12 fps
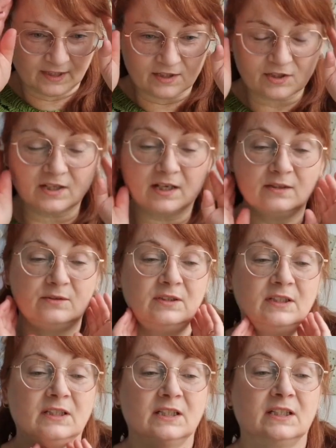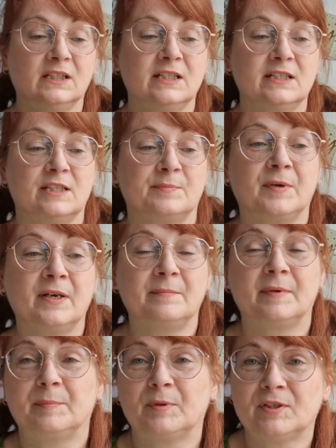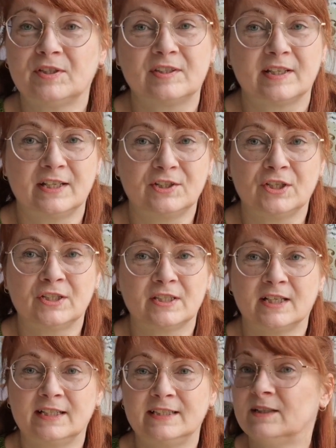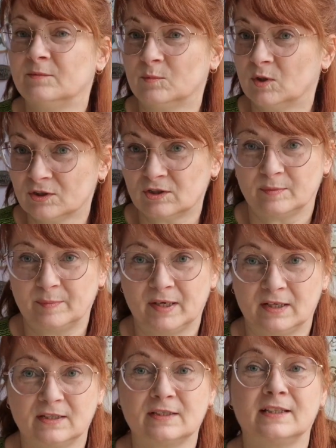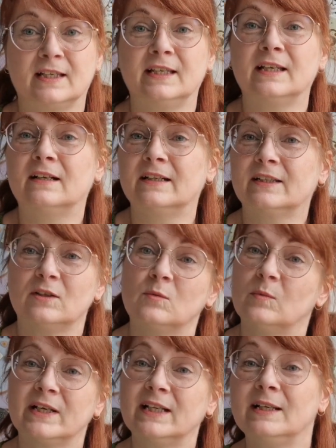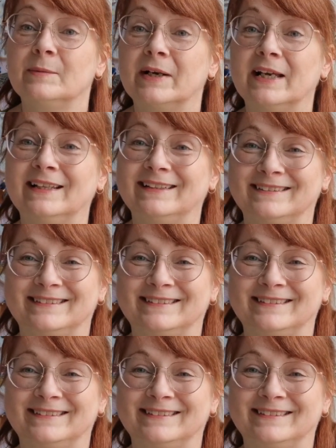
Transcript: So despite my protestations that I didn't want a party, I got one anyway.